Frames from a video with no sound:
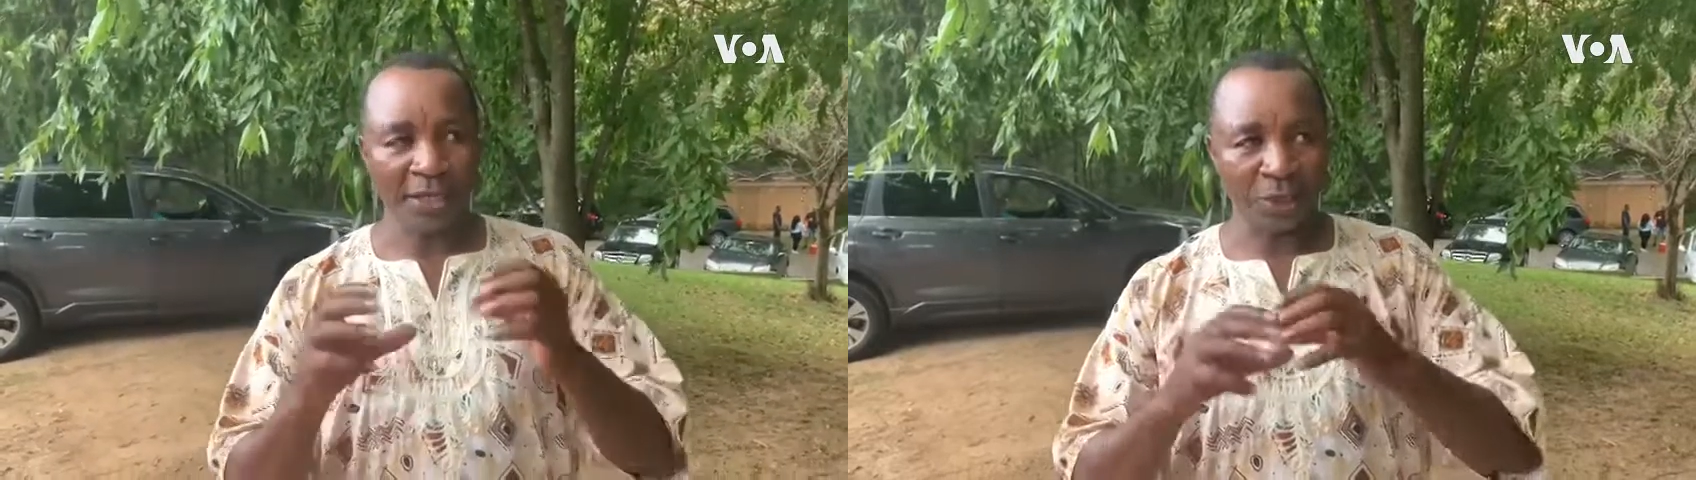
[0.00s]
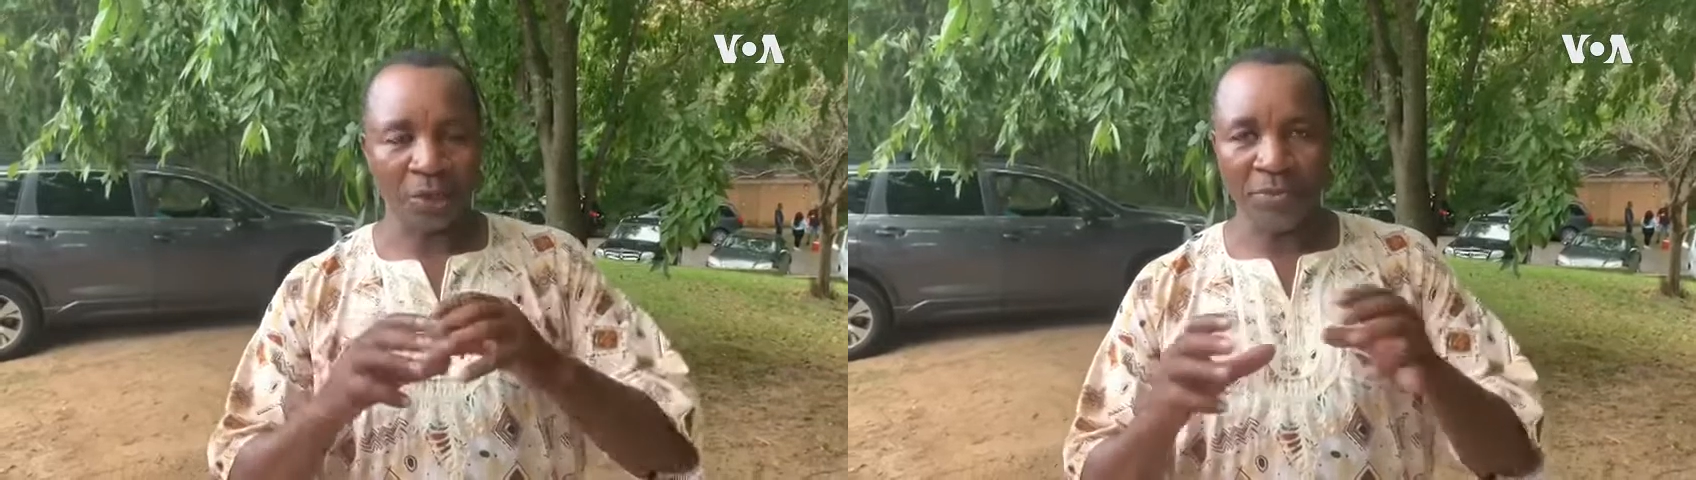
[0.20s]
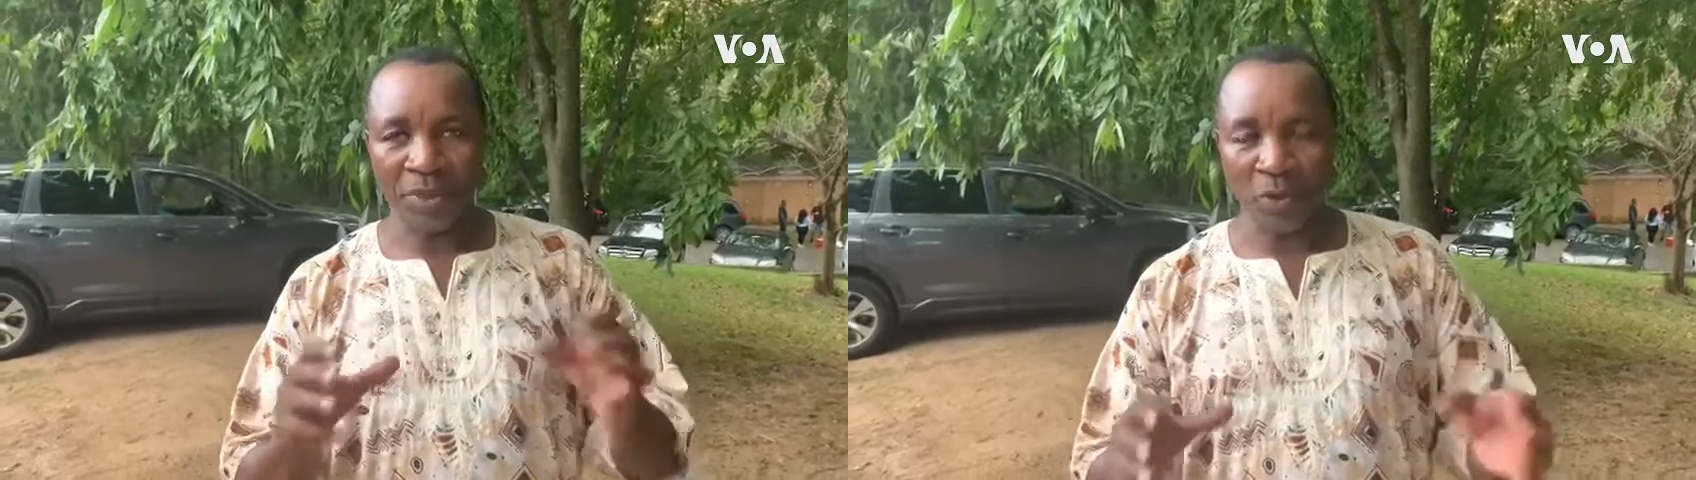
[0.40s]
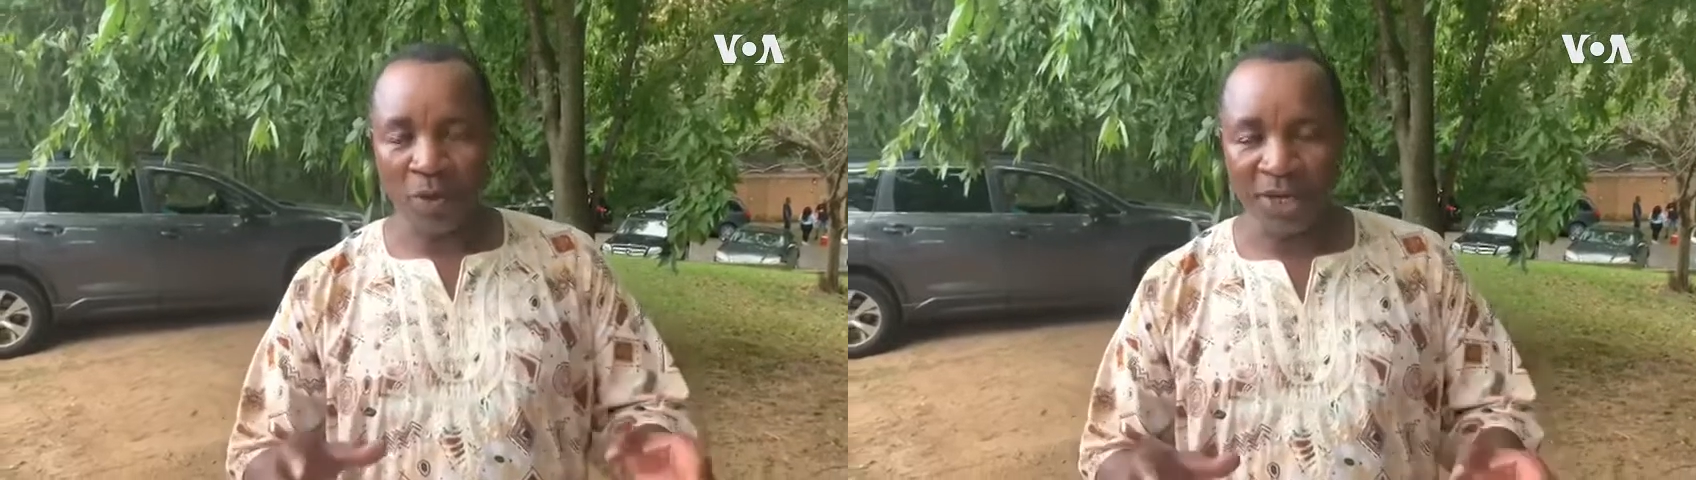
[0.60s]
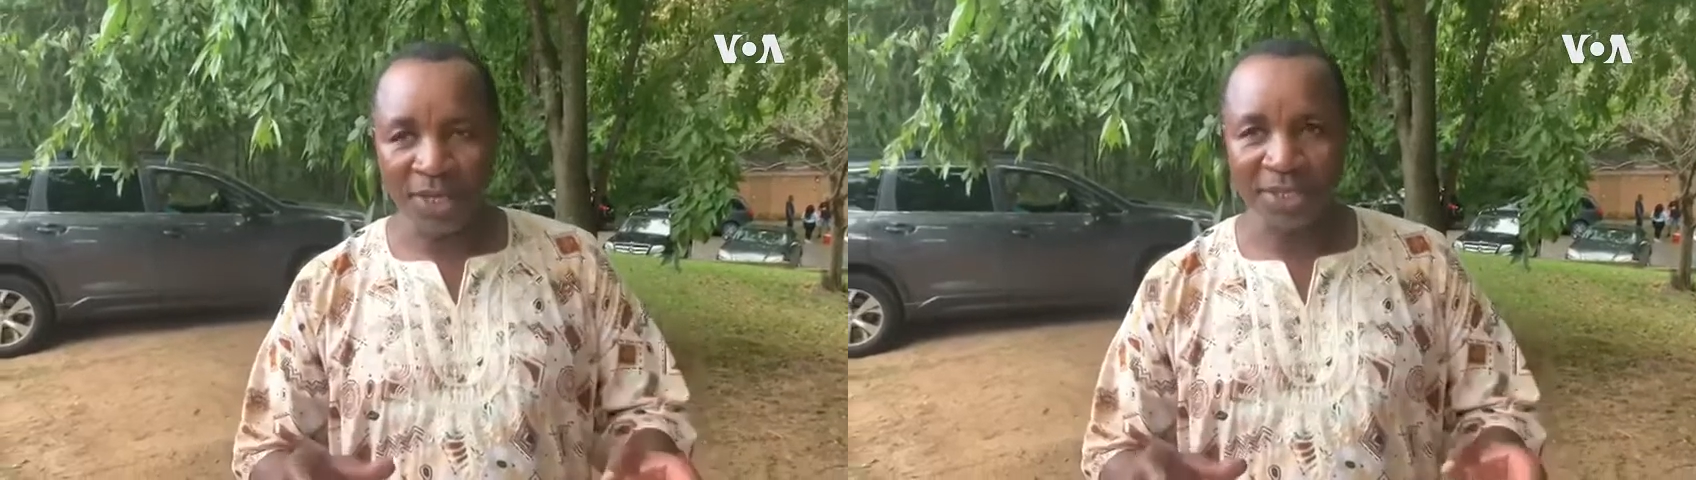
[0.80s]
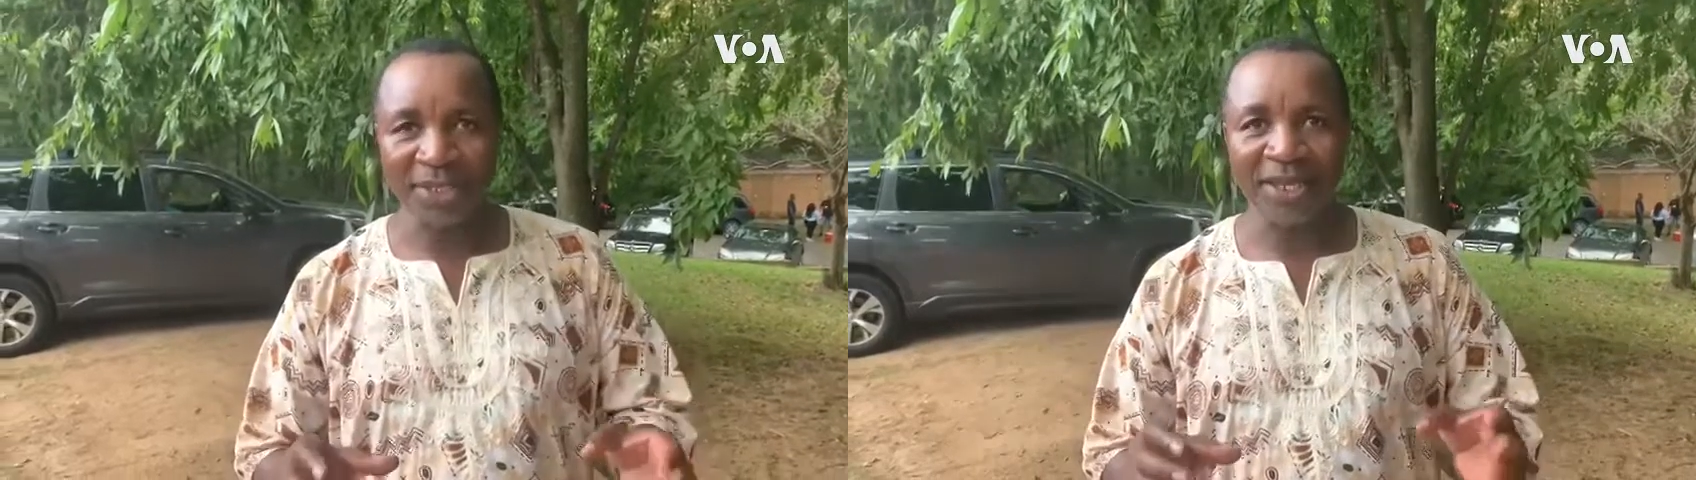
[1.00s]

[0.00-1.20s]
just want to be honest.